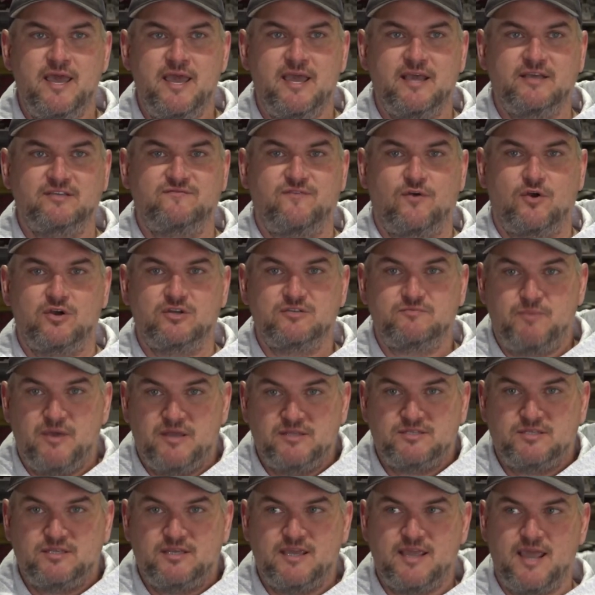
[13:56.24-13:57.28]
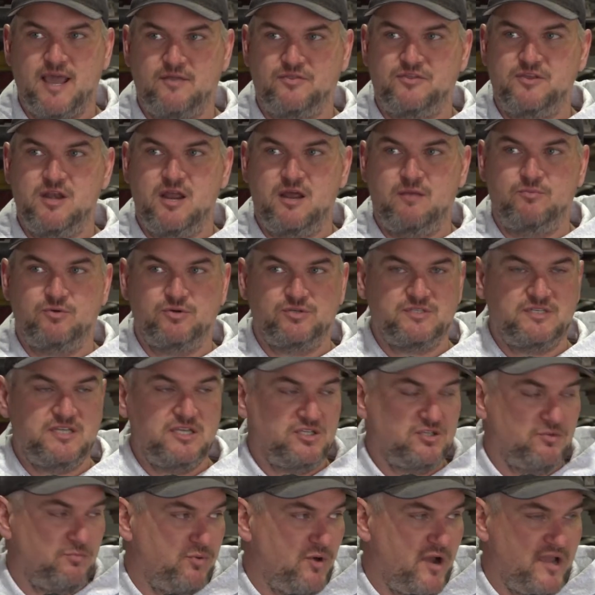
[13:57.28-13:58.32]
as far as penciling out the numbers.
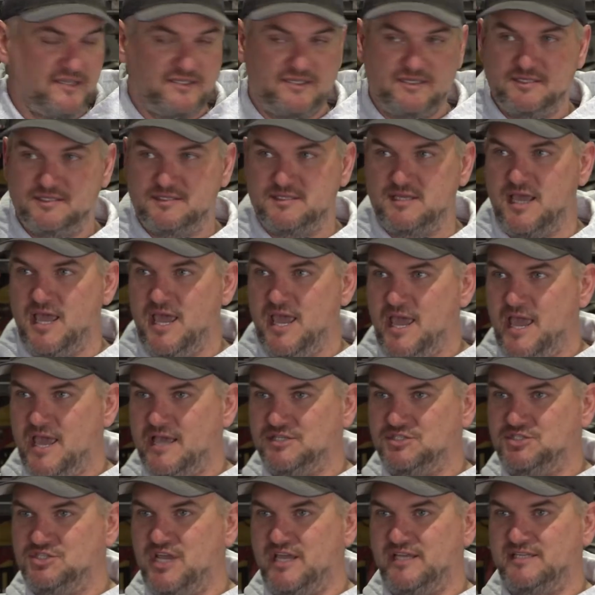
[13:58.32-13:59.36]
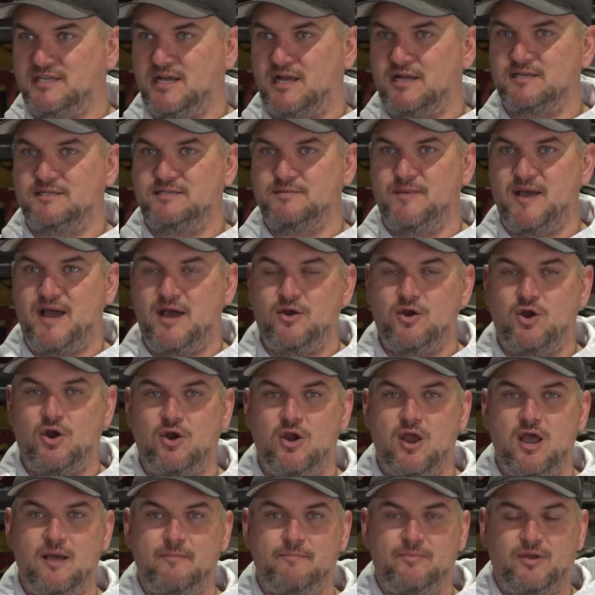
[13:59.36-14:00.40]
Diesel prices, as Jay talked about,
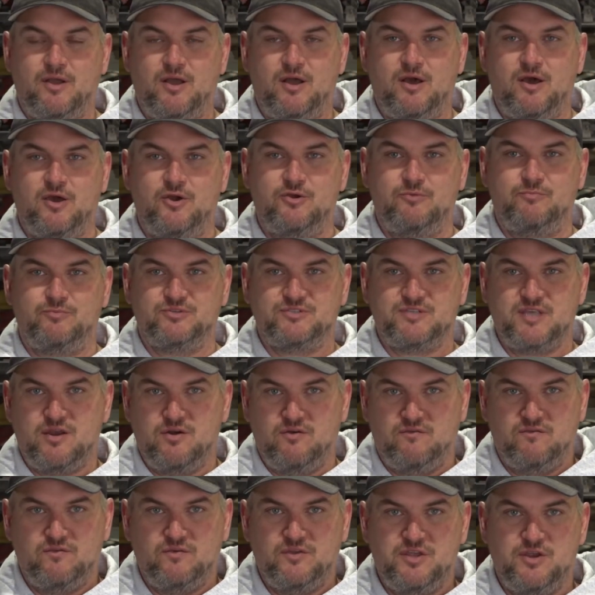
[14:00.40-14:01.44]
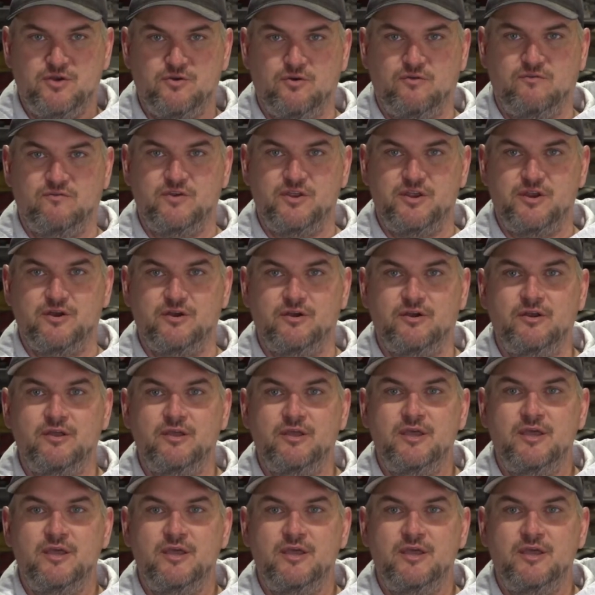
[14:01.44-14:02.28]
are up 100% over, year over year,